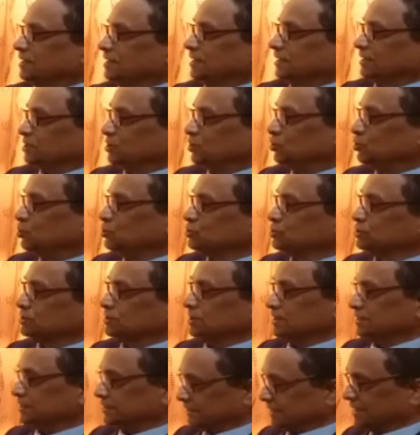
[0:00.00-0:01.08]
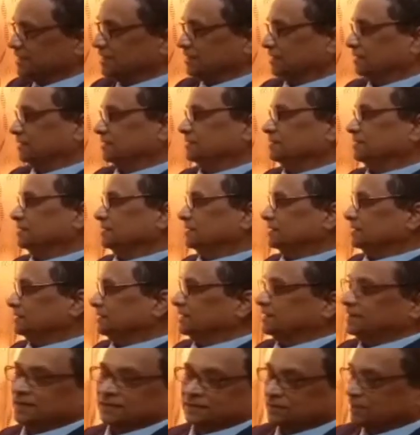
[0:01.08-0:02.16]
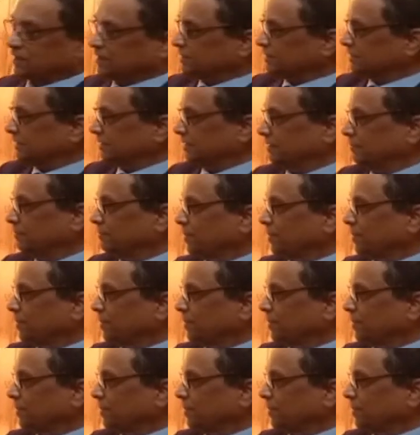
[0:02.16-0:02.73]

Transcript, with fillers: used zinc Z N thirty